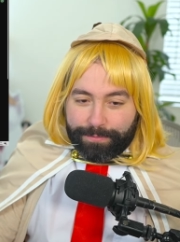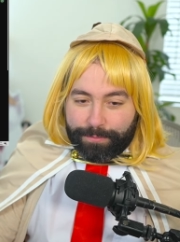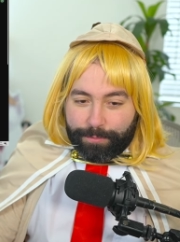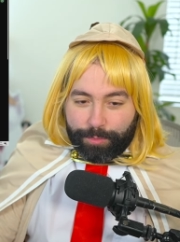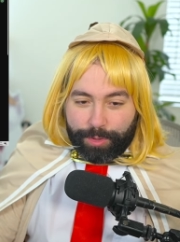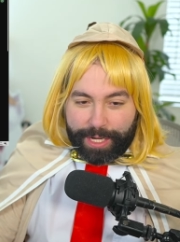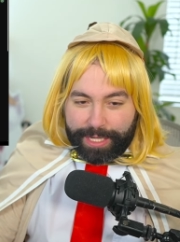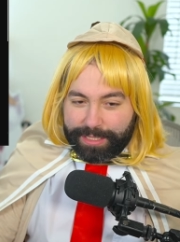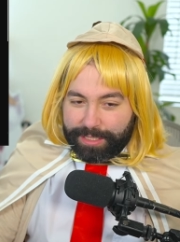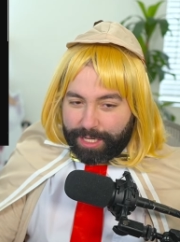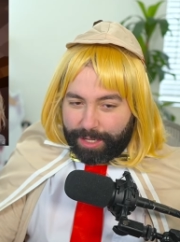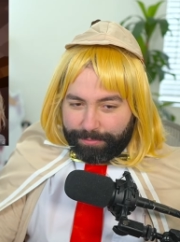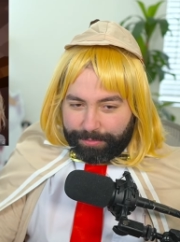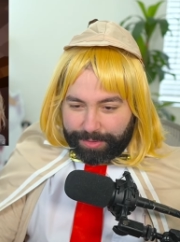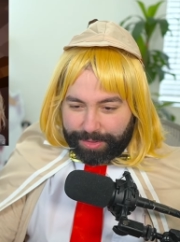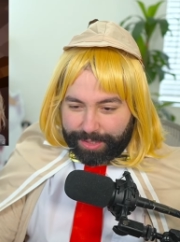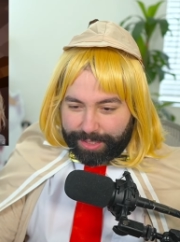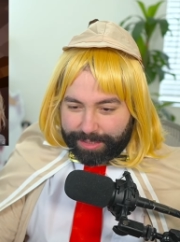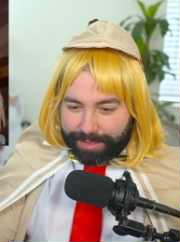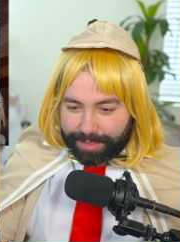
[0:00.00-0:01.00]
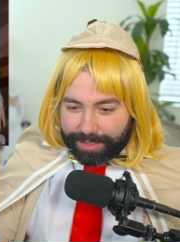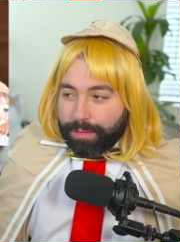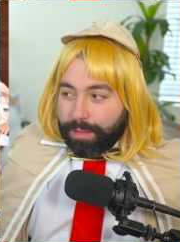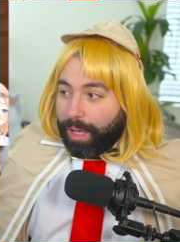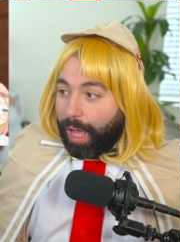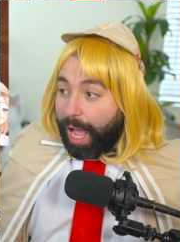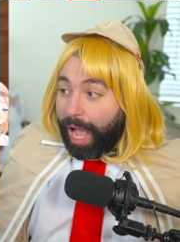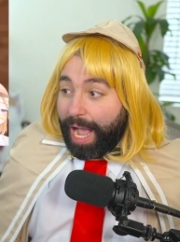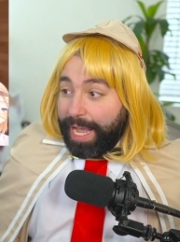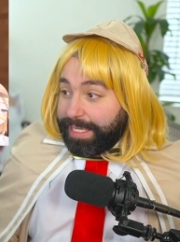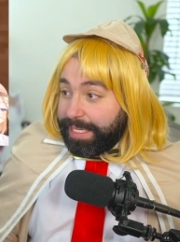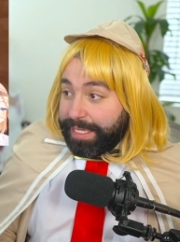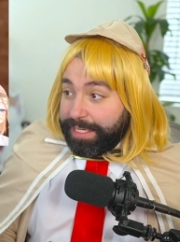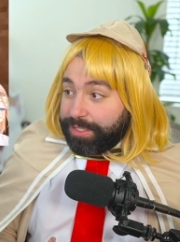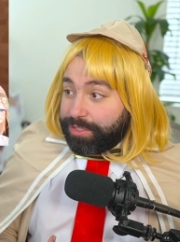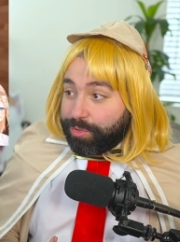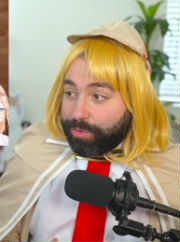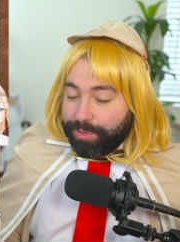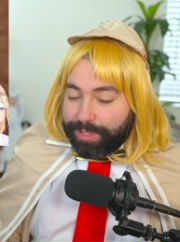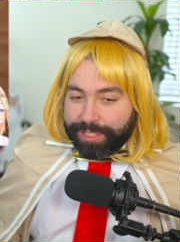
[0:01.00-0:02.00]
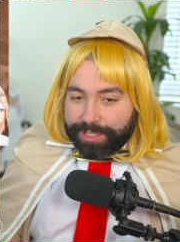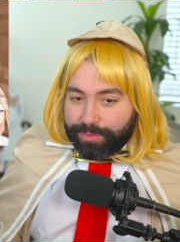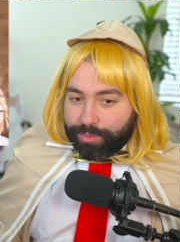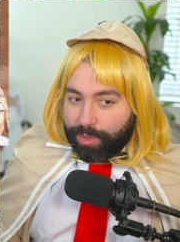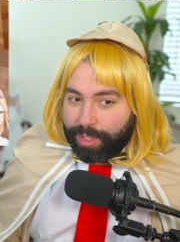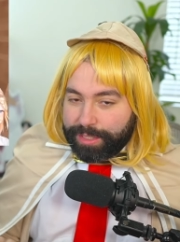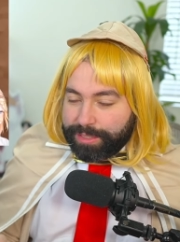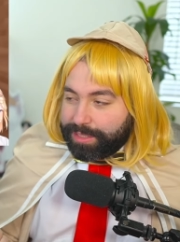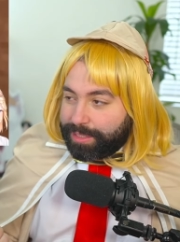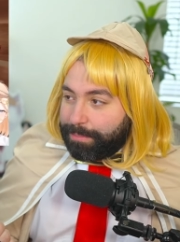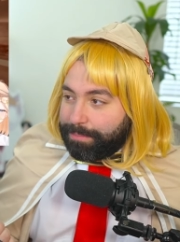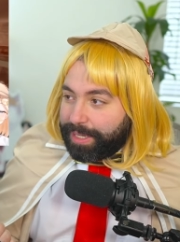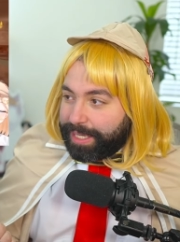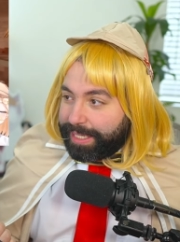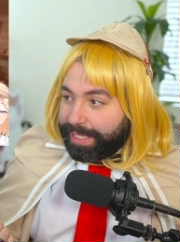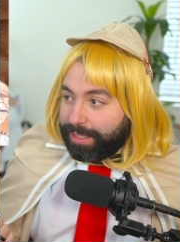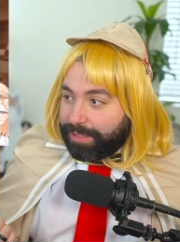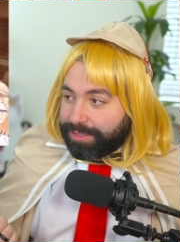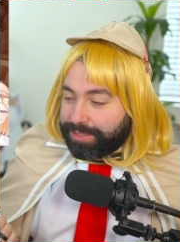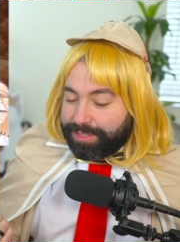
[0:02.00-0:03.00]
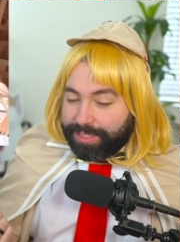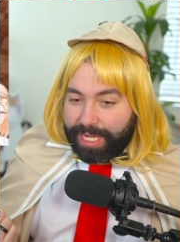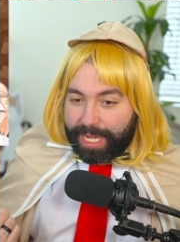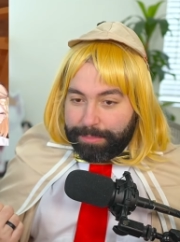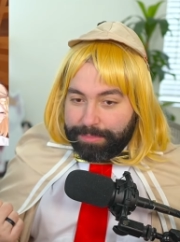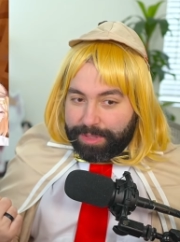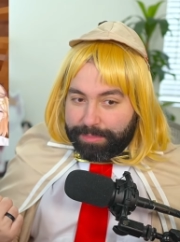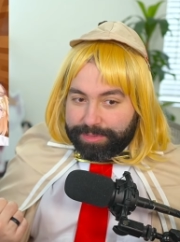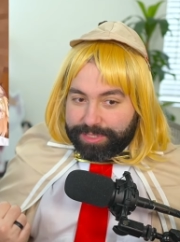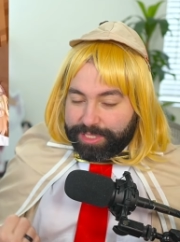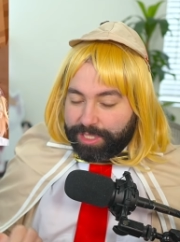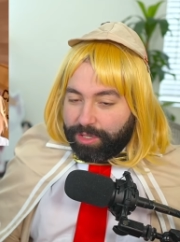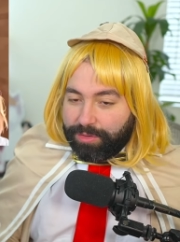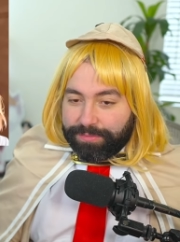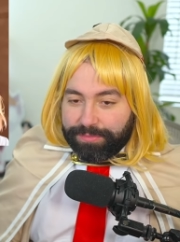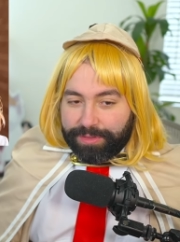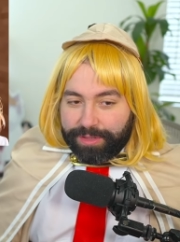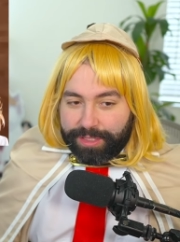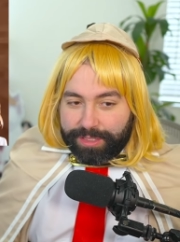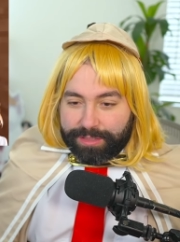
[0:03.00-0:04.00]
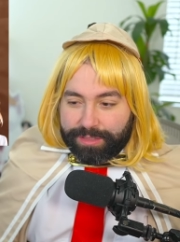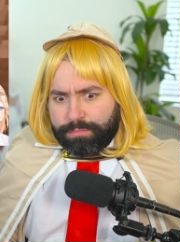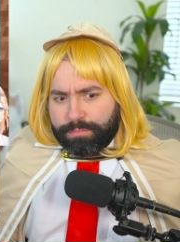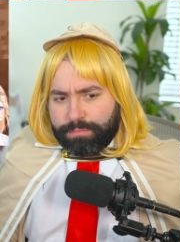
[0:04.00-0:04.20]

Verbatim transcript: We'll end it off with this. I didn't do this one. Somebody else named themselves this.